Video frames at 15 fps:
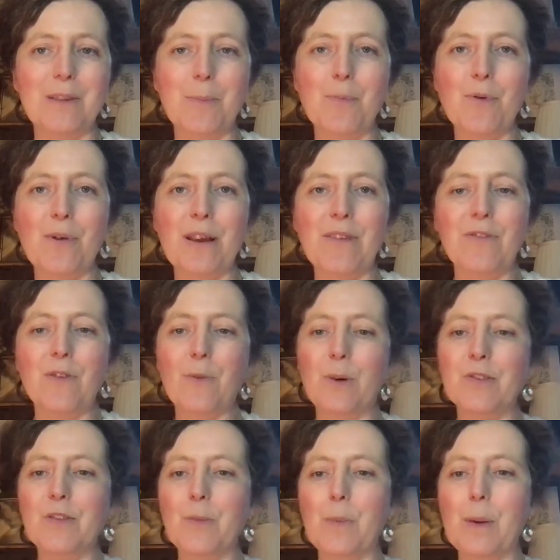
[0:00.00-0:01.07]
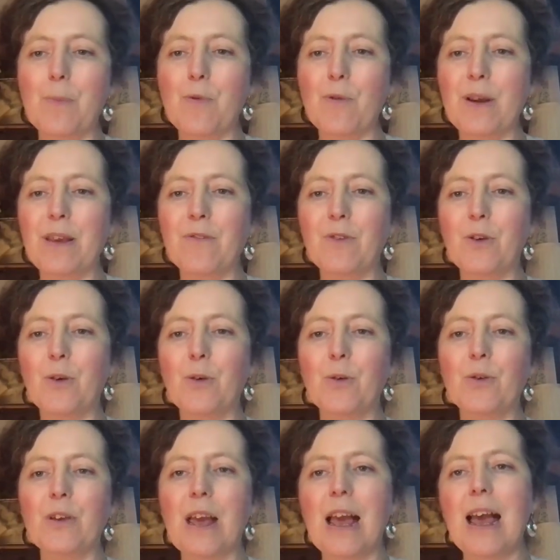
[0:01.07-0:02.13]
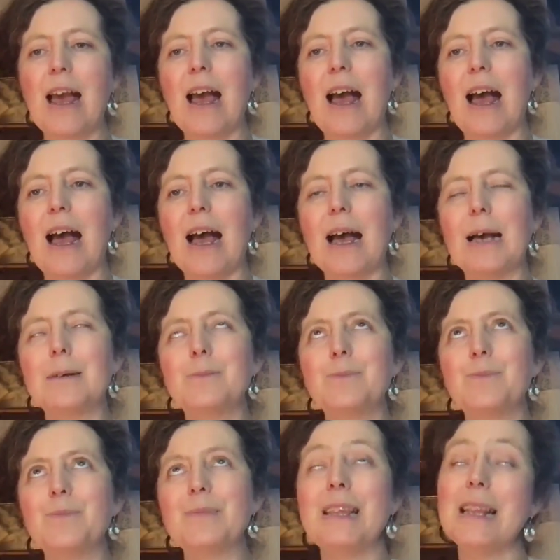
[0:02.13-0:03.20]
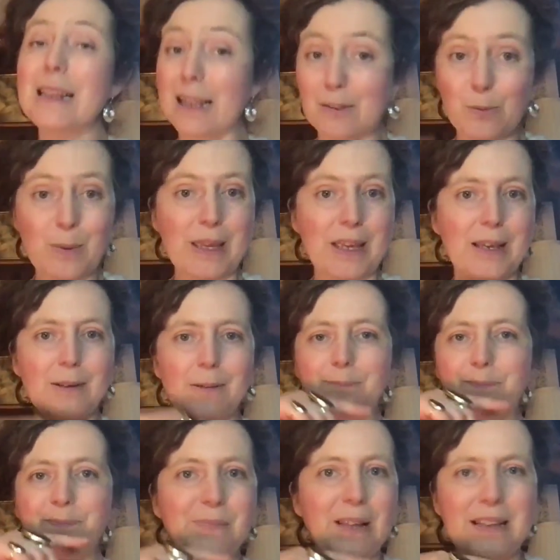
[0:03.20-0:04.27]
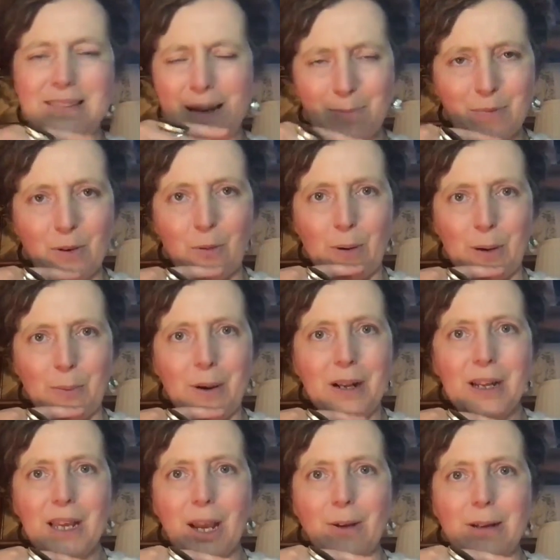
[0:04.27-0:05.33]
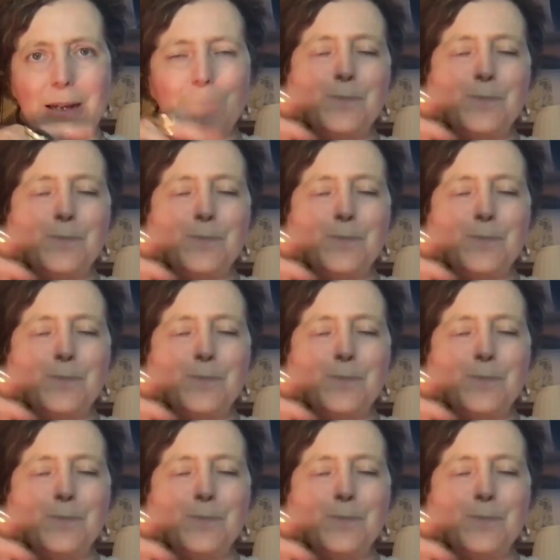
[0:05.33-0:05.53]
The ones that we previewed last week. It seemed quite a while ago now,